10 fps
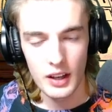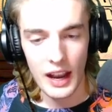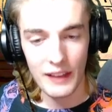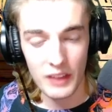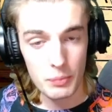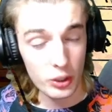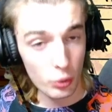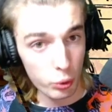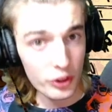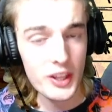And the
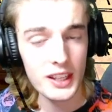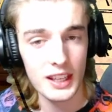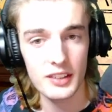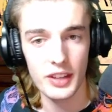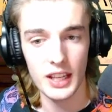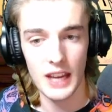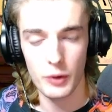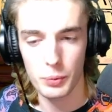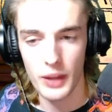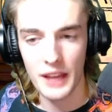cool thing is, like, if you're
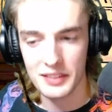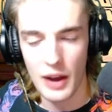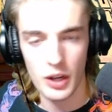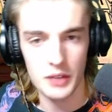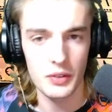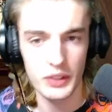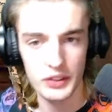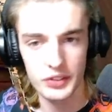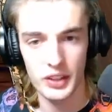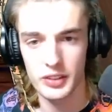playing this out of a
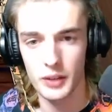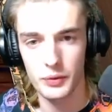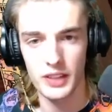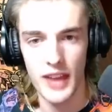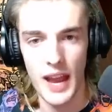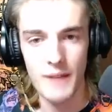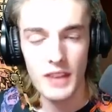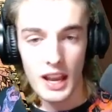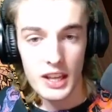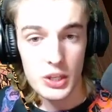VC and stuff like that,
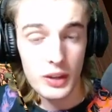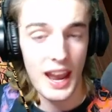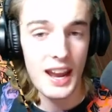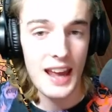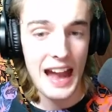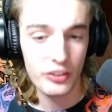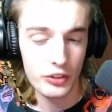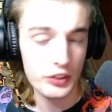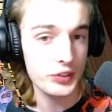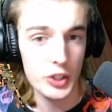you can't actually
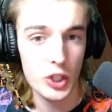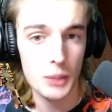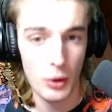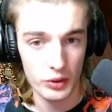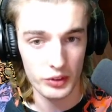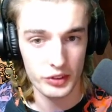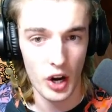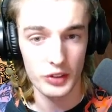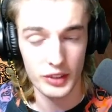see your opponent's cards.